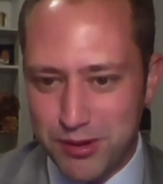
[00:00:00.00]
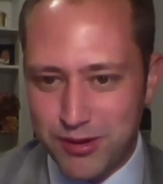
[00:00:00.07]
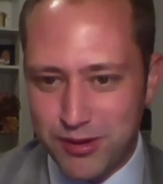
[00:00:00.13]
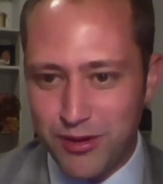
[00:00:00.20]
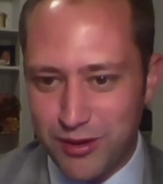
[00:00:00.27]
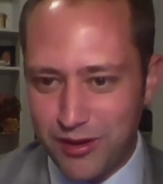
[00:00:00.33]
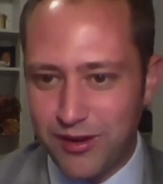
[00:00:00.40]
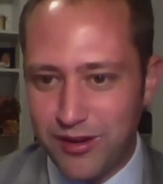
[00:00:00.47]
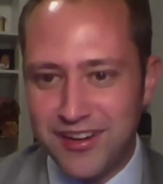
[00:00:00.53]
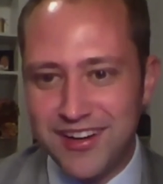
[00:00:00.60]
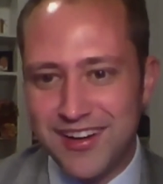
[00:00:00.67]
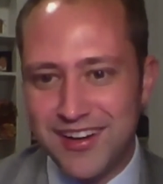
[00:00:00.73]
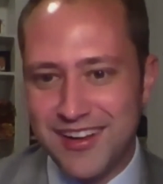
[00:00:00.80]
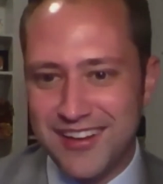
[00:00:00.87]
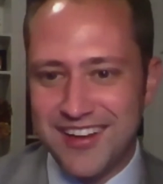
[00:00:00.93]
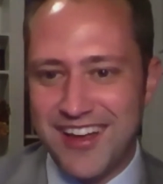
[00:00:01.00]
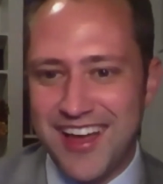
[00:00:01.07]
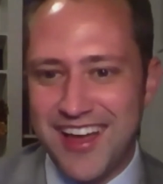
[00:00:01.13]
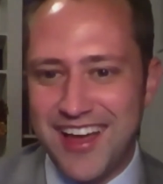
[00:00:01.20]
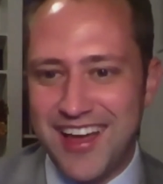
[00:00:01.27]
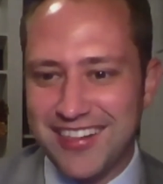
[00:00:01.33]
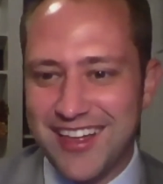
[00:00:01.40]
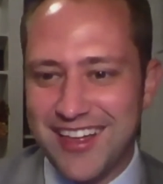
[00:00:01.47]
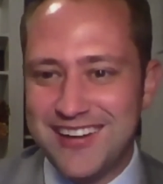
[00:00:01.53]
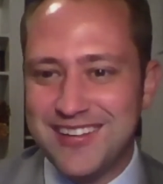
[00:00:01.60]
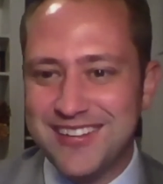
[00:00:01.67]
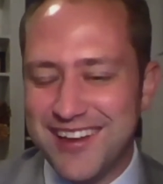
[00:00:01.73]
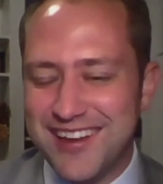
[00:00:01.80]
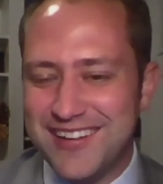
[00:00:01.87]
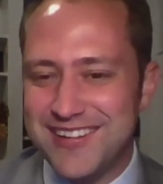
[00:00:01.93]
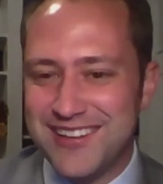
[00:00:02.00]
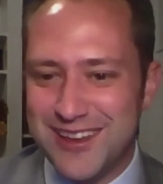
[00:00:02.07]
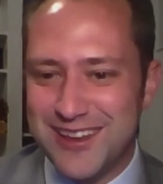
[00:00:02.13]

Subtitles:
pure legislation